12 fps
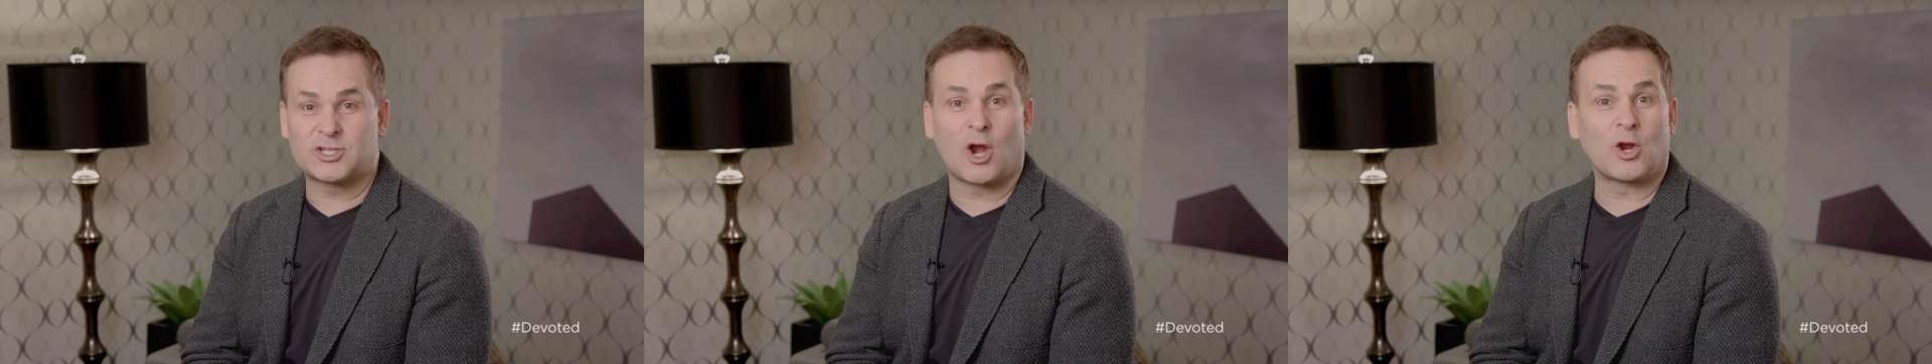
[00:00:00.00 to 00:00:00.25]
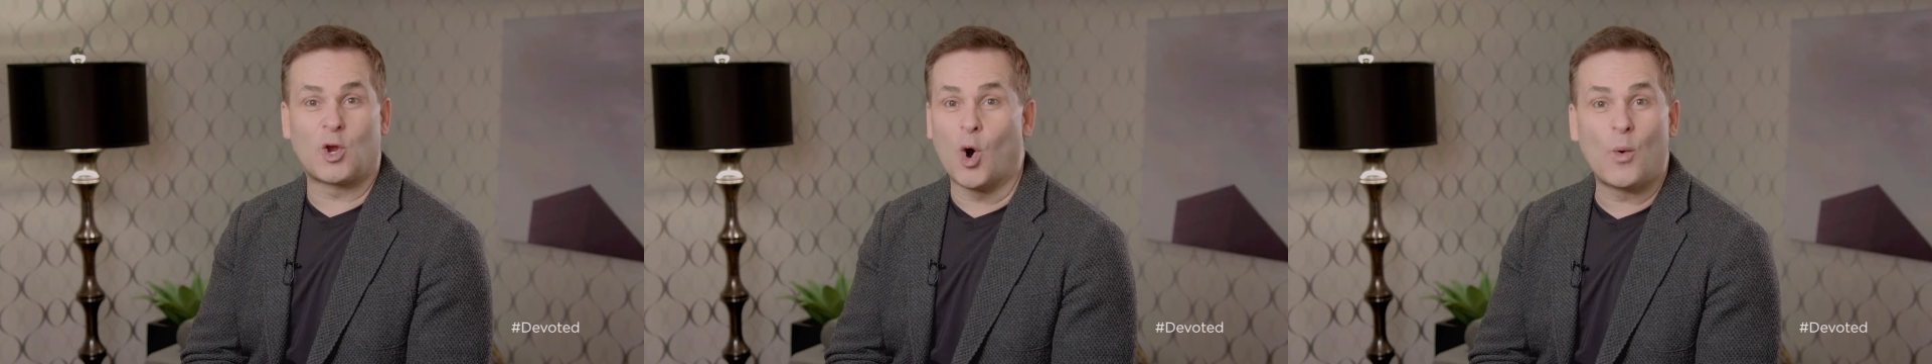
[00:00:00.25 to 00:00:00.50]

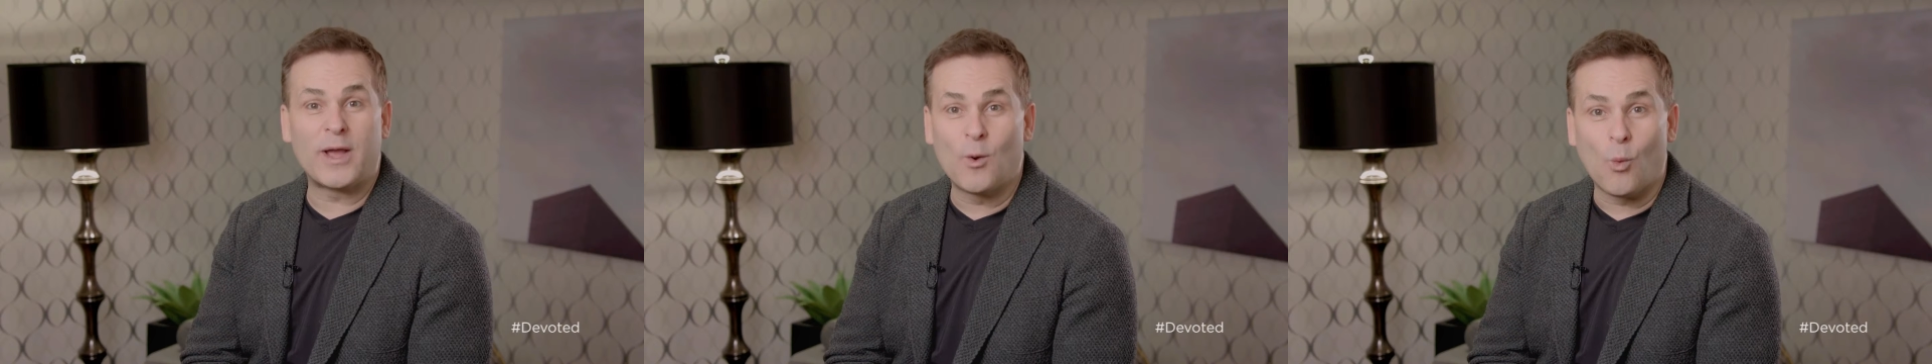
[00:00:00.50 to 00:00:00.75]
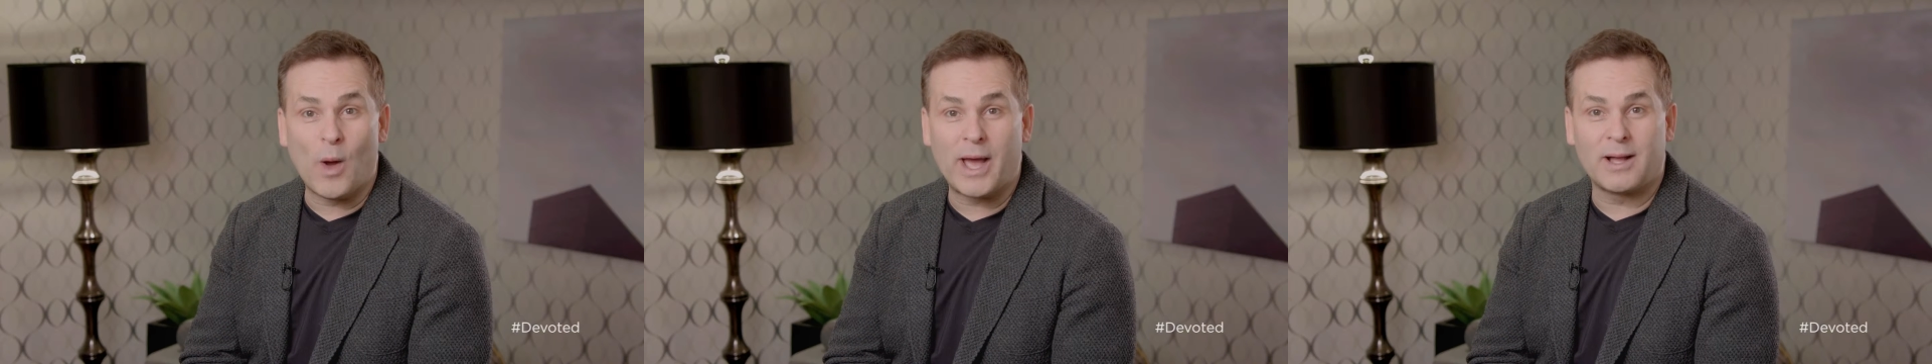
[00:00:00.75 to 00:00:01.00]
aren't
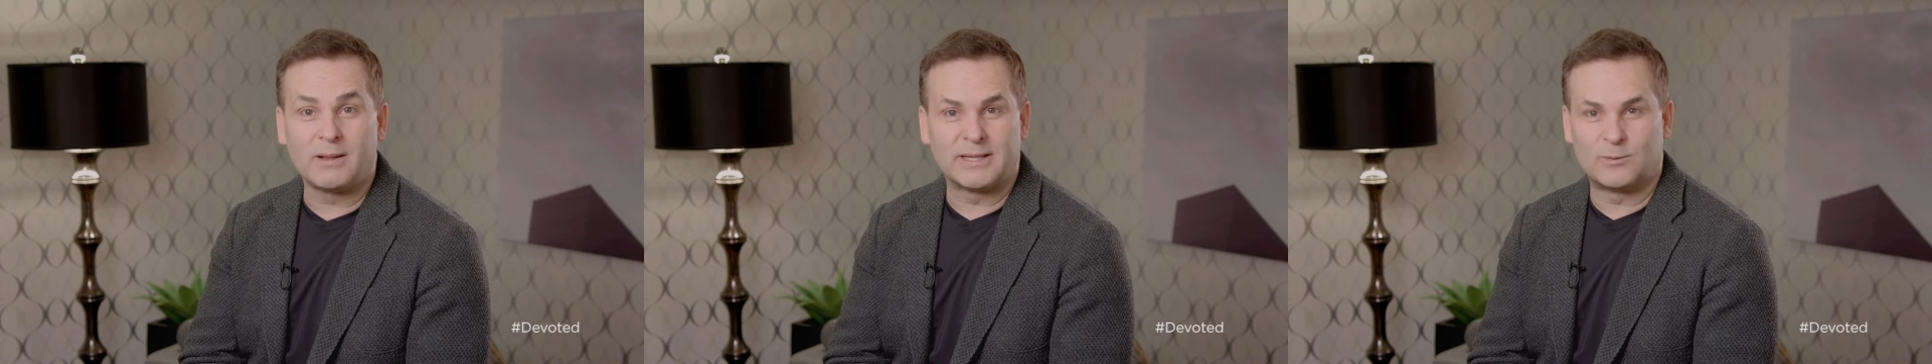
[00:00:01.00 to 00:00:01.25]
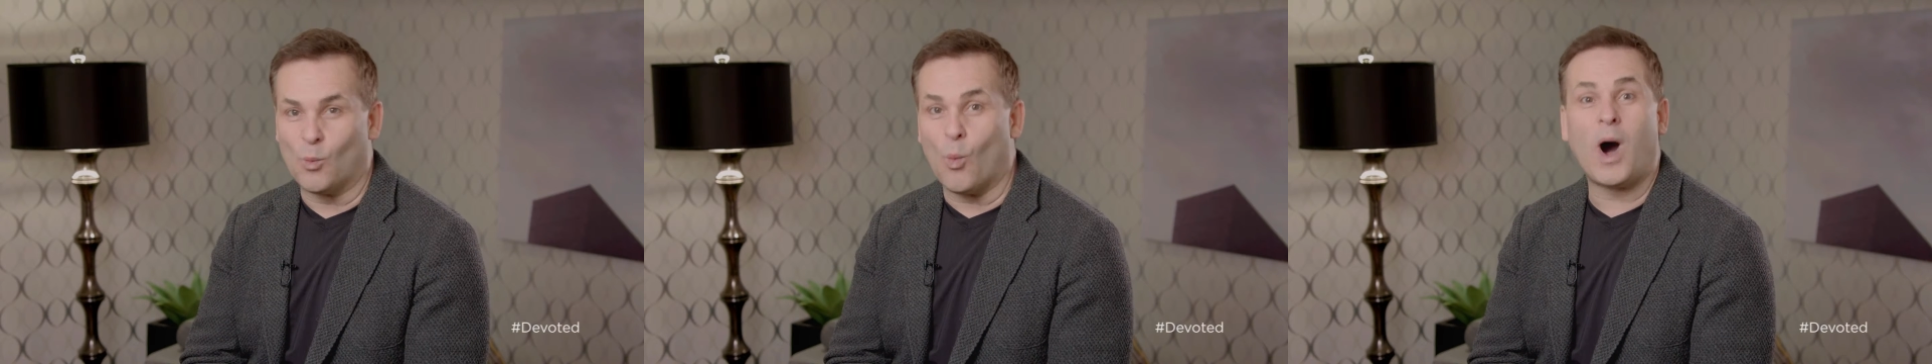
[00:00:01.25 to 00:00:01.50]
going well
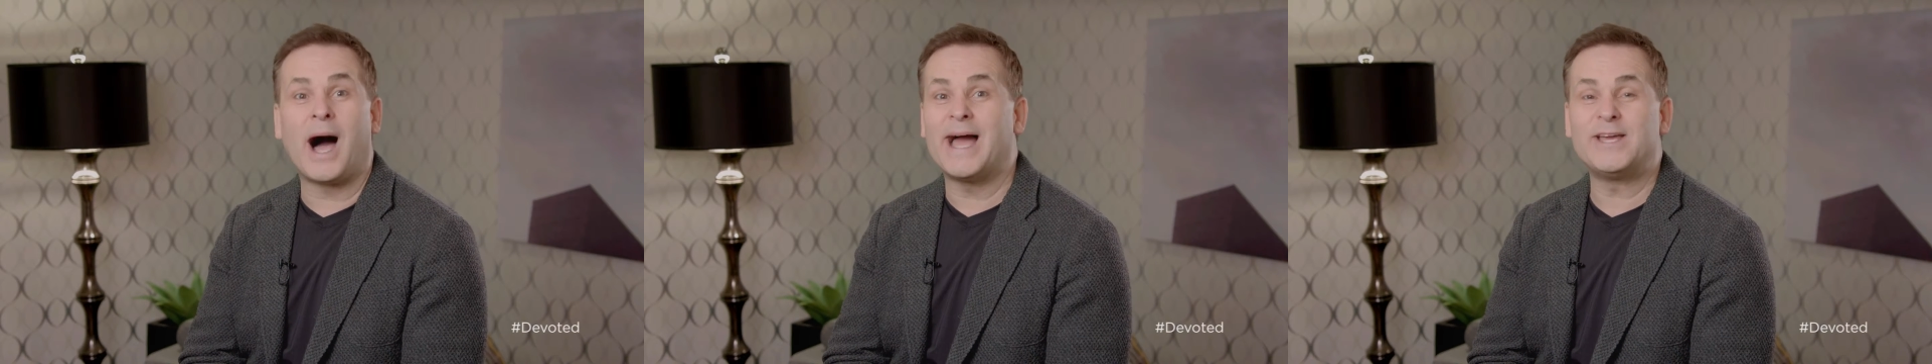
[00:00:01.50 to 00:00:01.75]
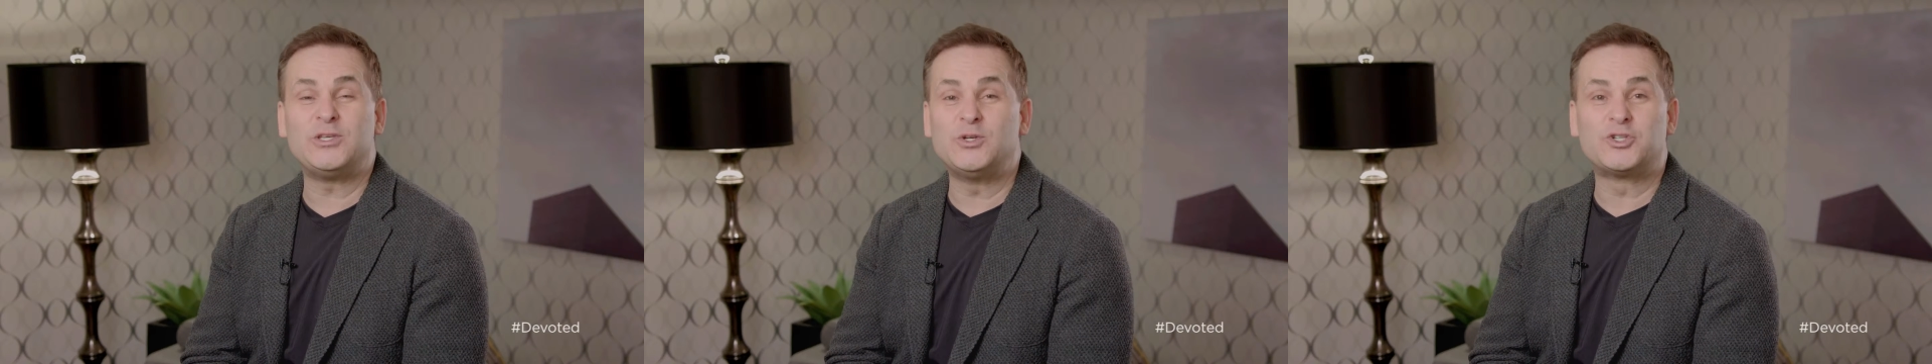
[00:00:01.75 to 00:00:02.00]
and
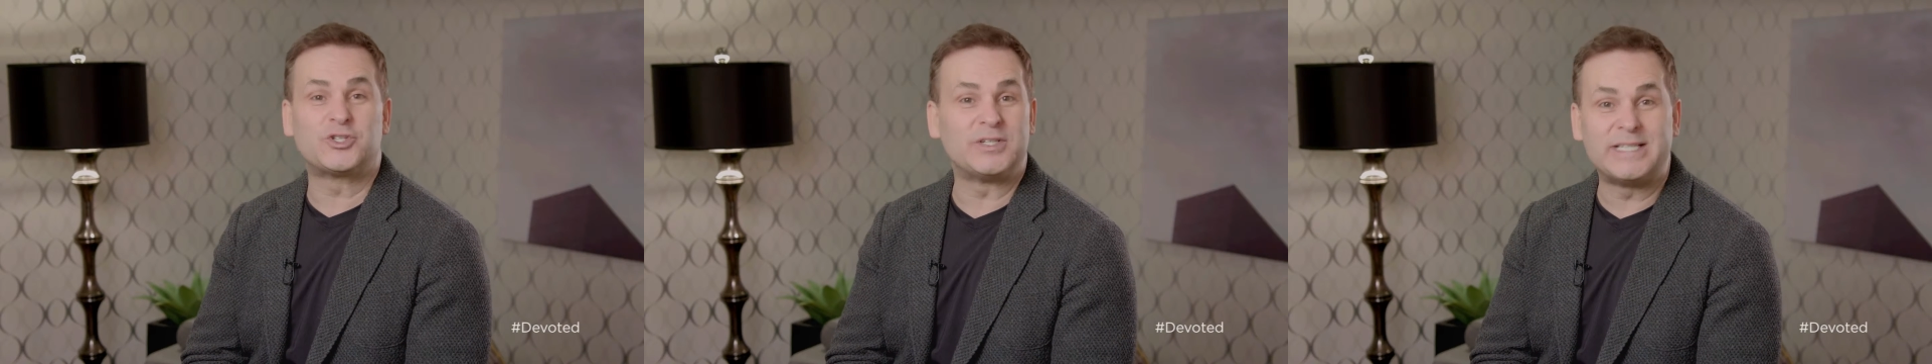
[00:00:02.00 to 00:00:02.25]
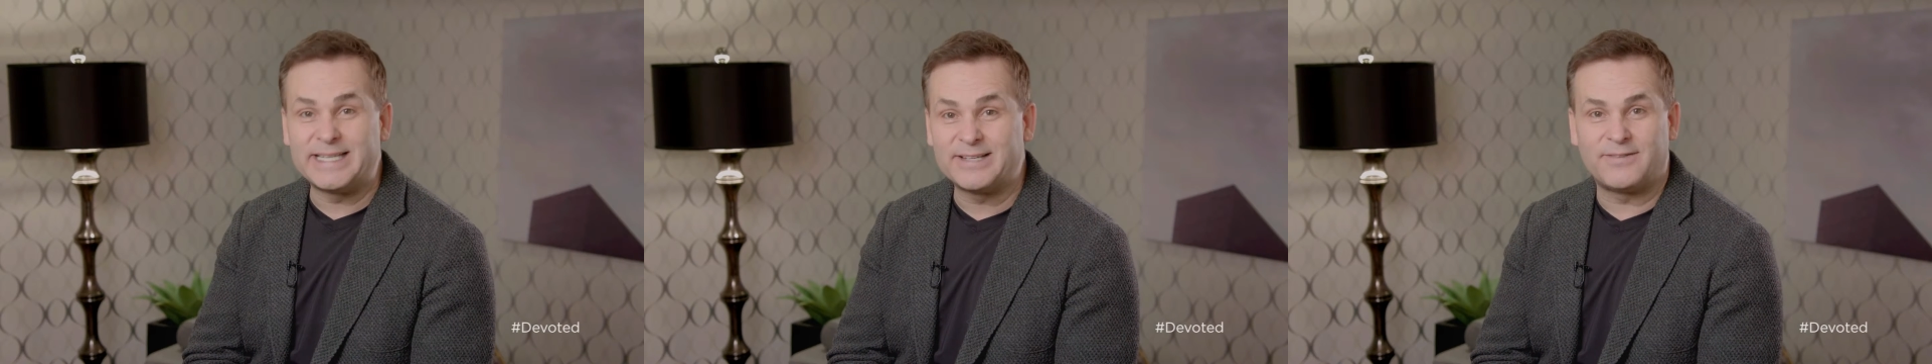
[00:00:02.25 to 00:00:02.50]
why you
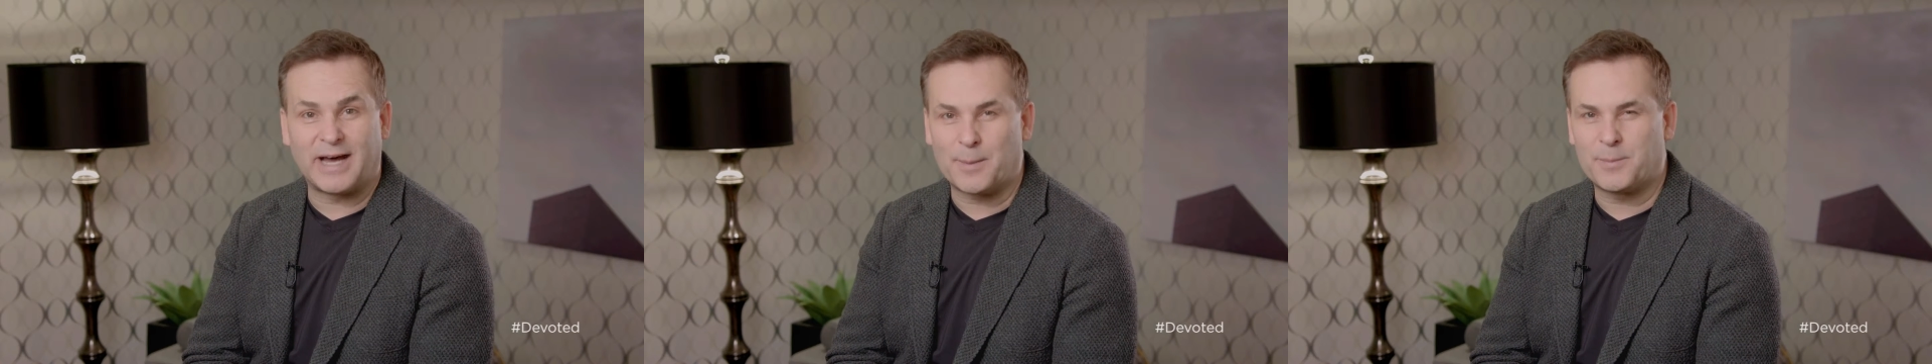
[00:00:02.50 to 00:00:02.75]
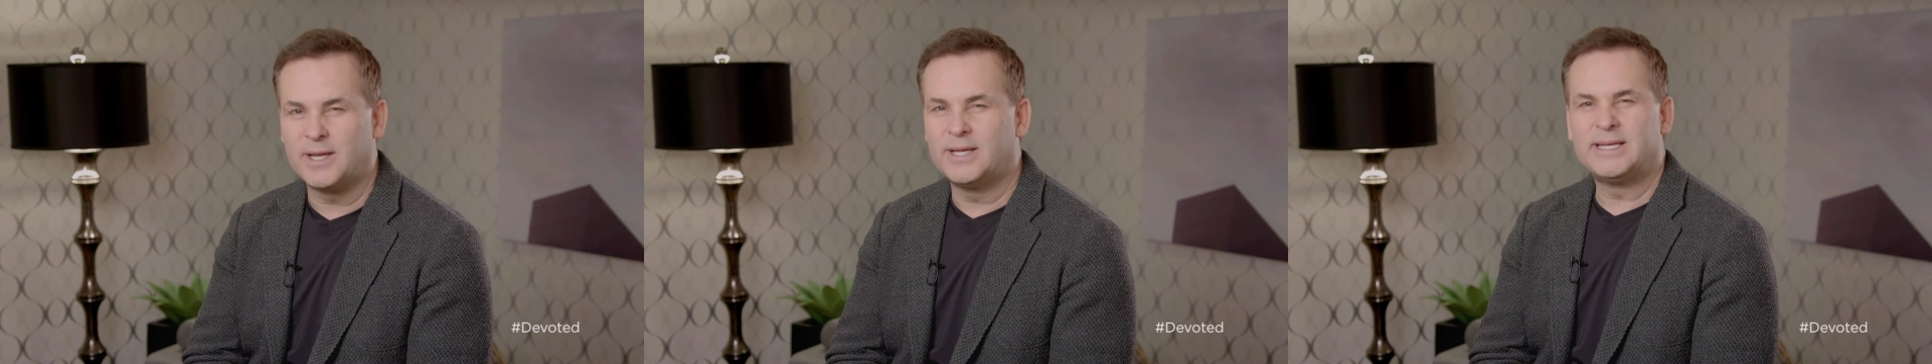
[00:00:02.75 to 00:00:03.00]
should give
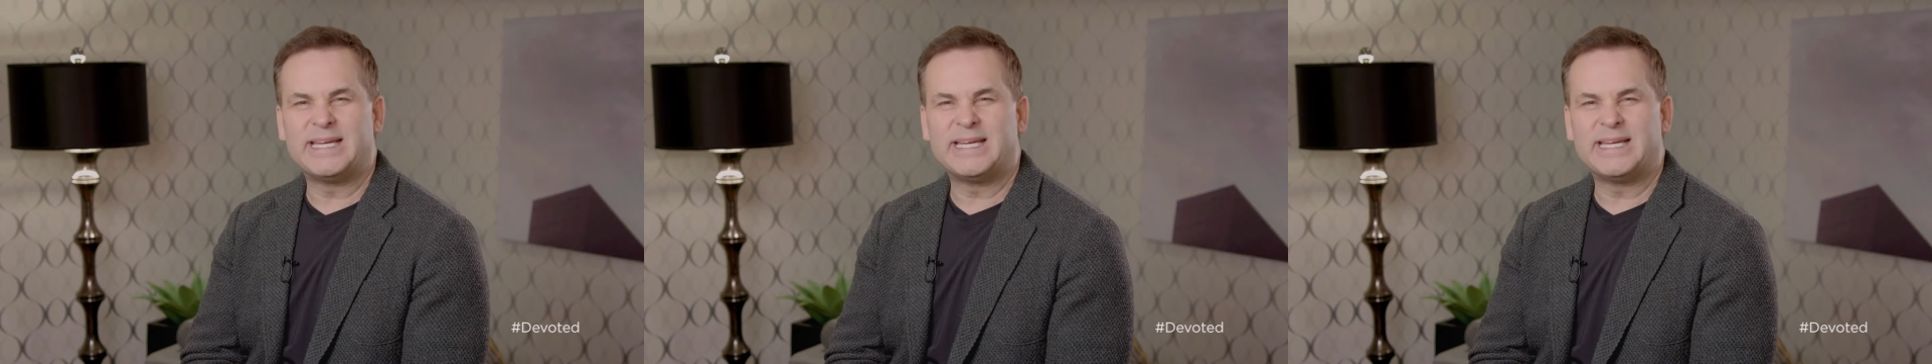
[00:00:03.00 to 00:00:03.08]
up,